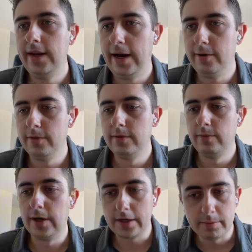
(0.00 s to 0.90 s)
Now,
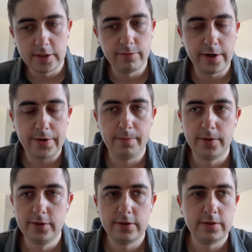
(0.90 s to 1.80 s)
when it comes to
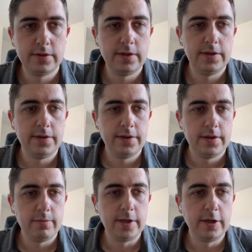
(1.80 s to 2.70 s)
variables,
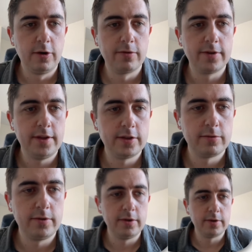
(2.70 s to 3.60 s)
we can go over
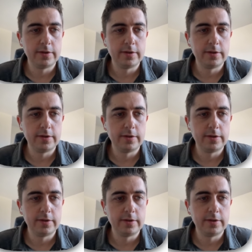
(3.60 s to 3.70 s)
this really